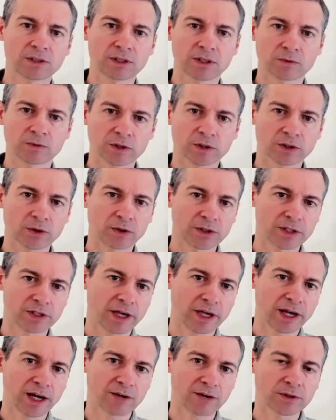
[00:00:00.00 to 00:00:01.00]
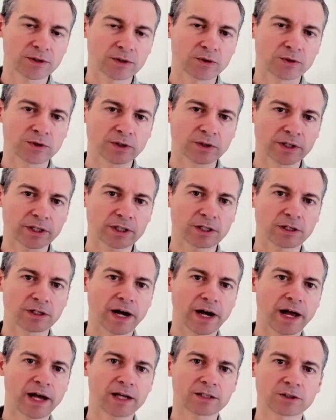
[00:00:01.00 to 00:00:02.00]
and we're going to have the user
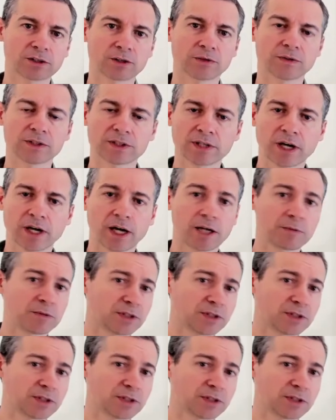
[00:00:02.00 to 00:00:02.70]
interact over time,